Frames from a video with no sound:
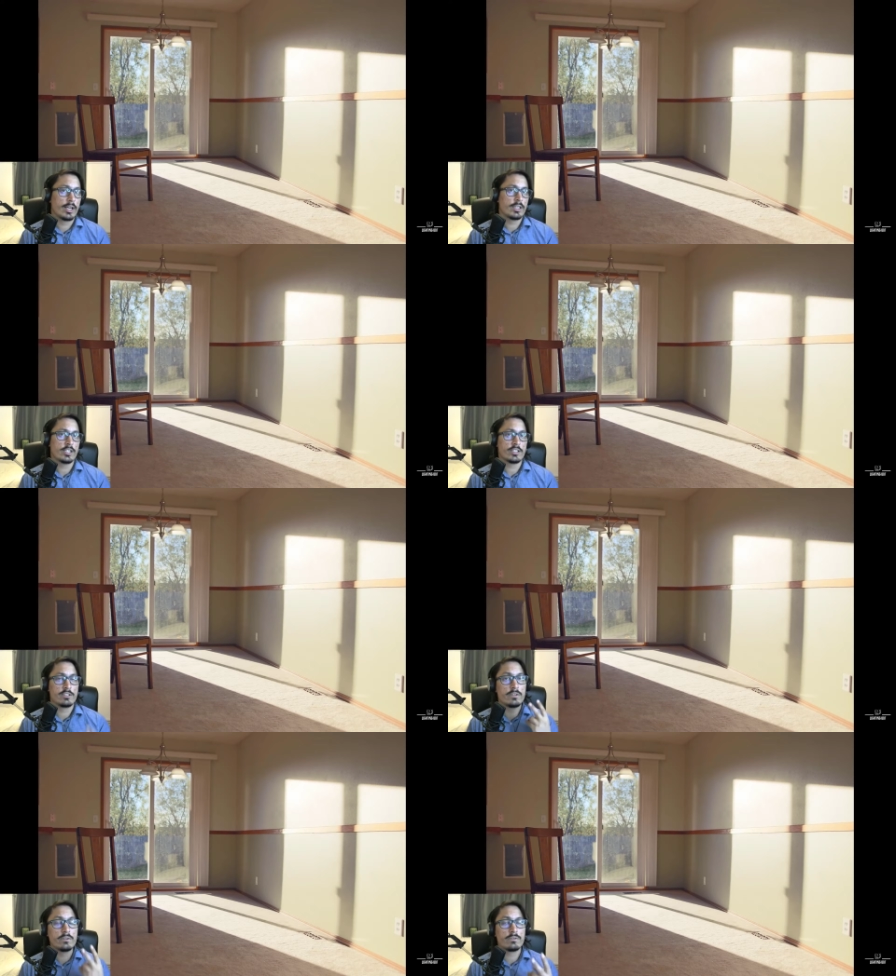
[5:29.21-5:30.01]
There's
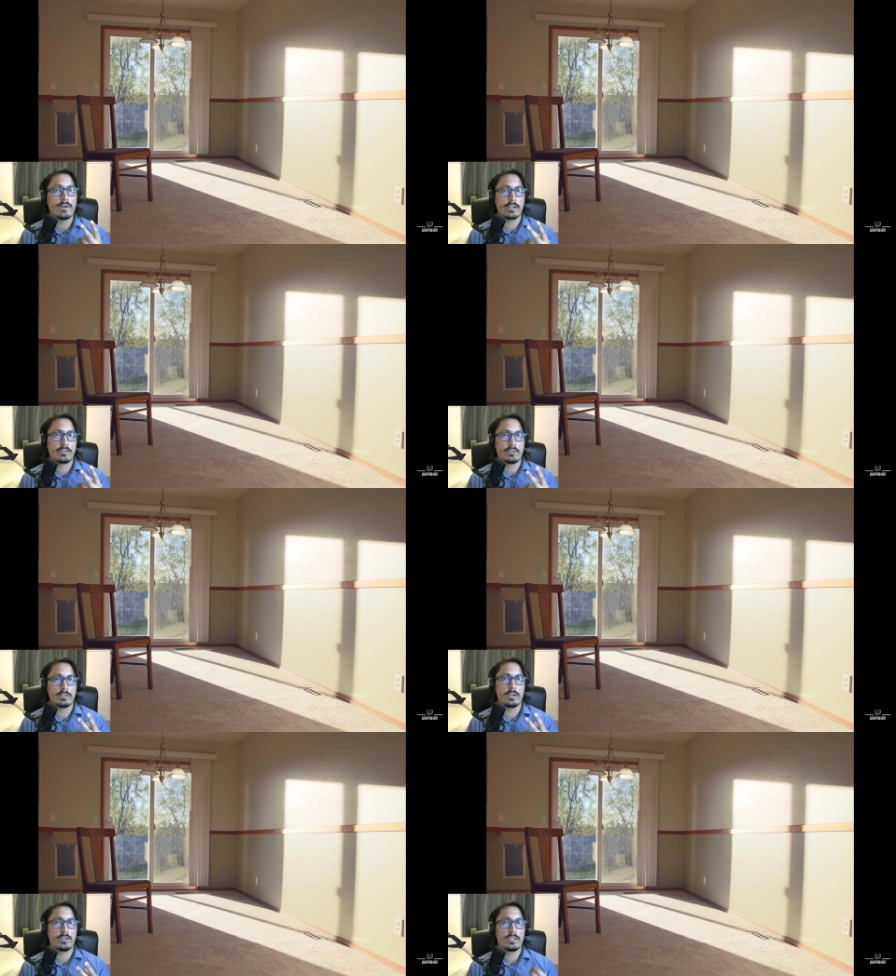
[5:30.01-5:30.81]
two factors
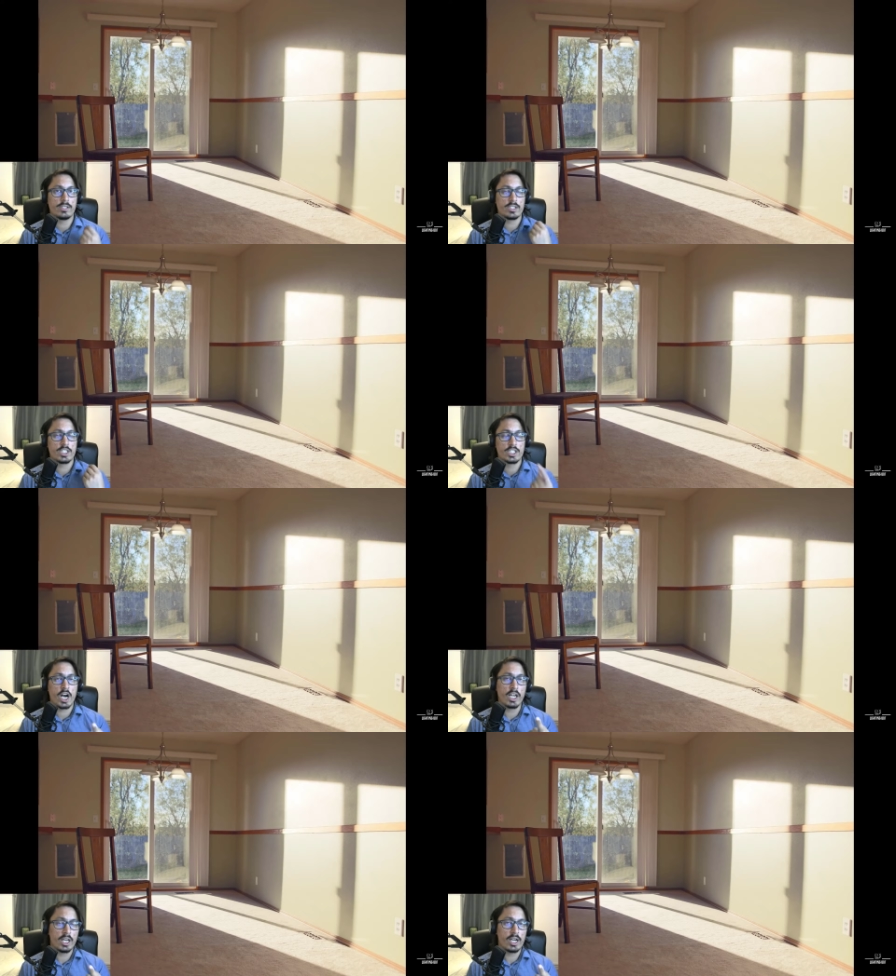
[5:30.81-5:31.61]
here. There's the
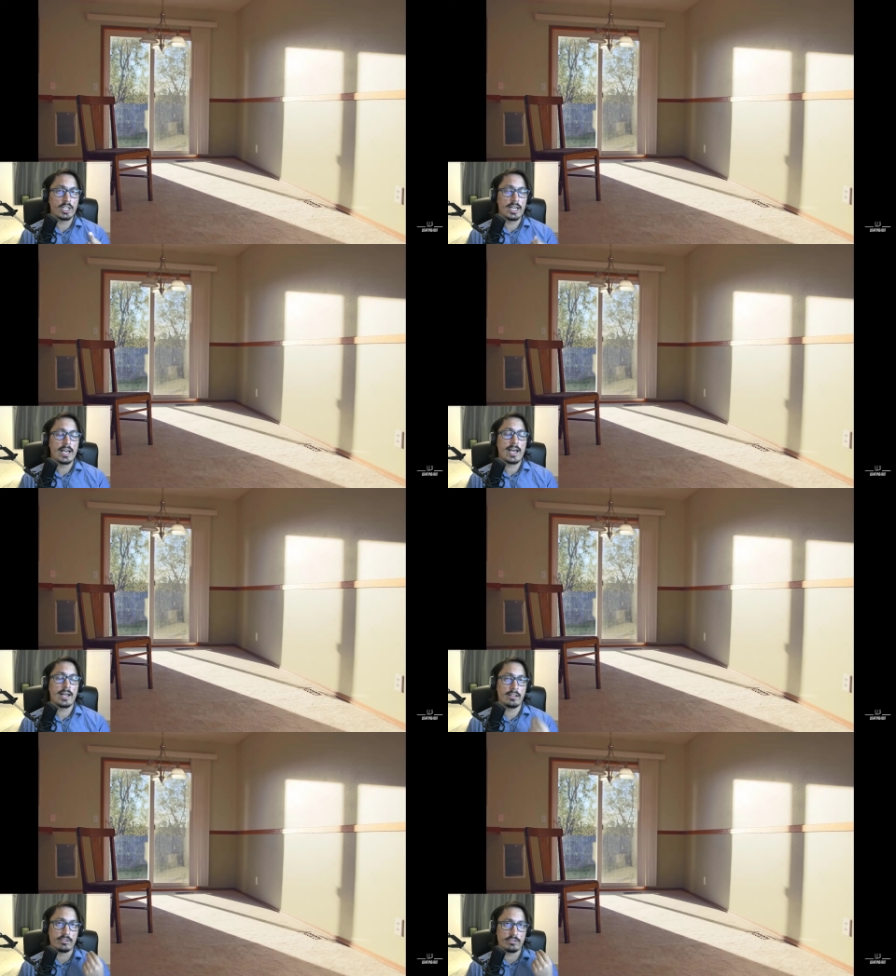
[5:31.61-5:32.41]
skylight
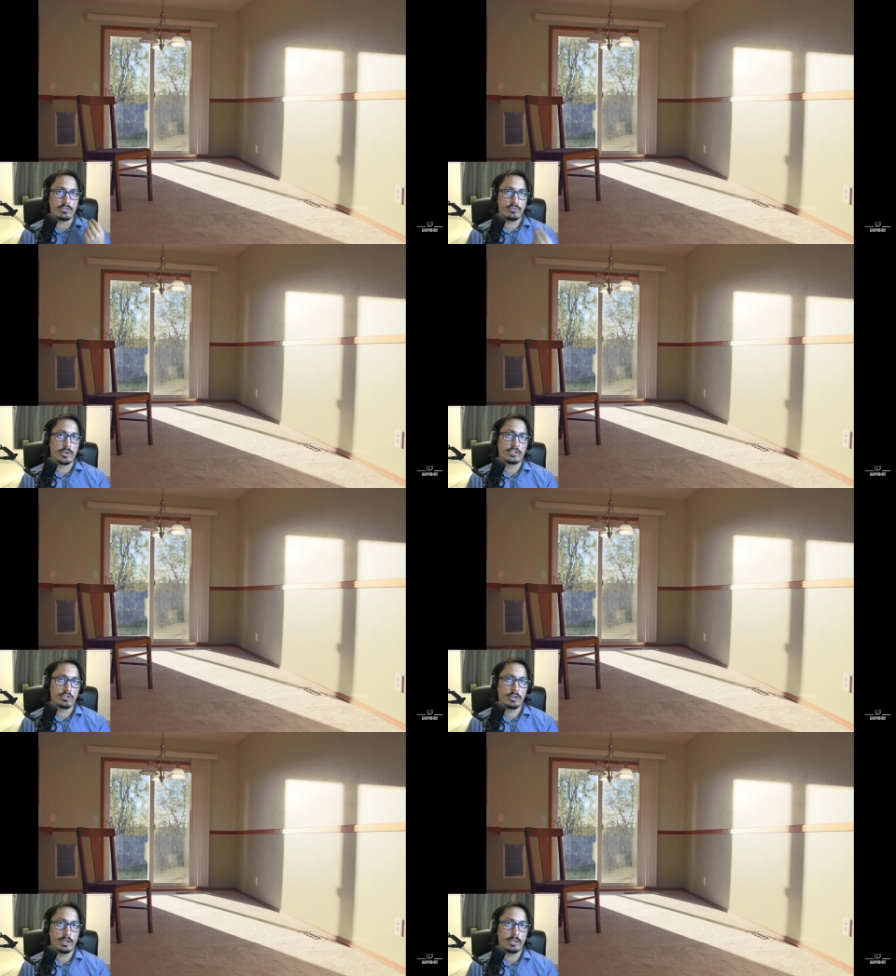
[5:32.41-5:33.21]
and there's the
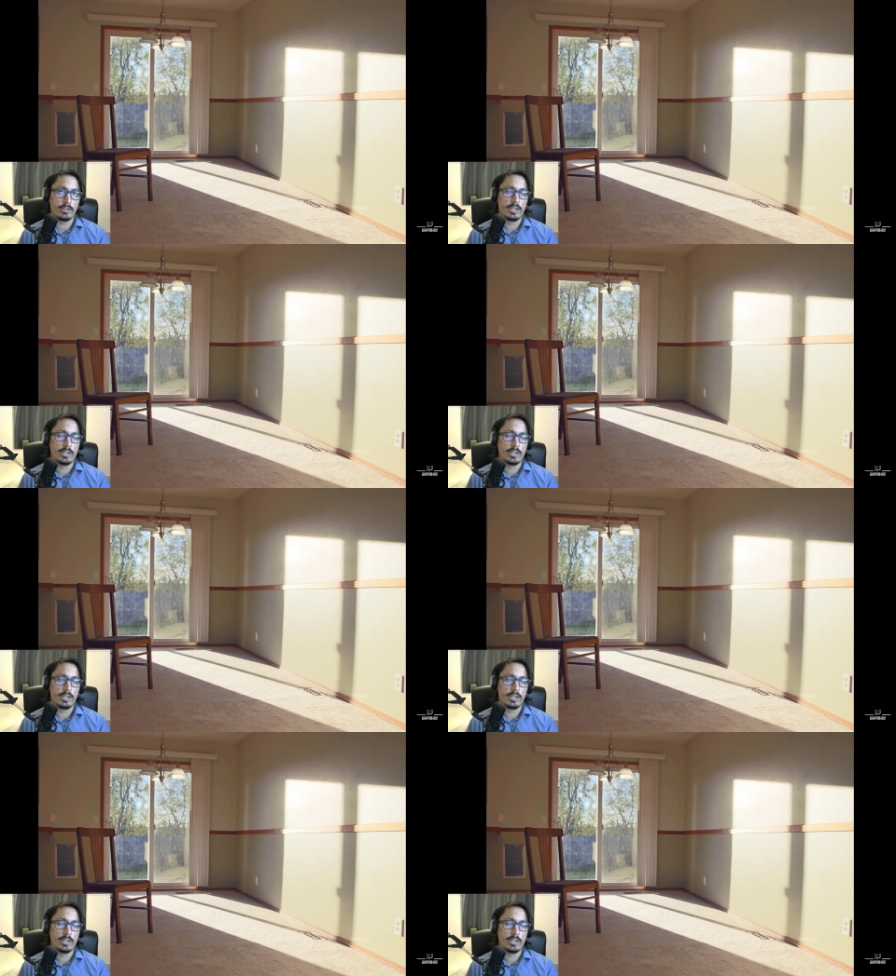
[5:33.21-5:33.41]
directional light.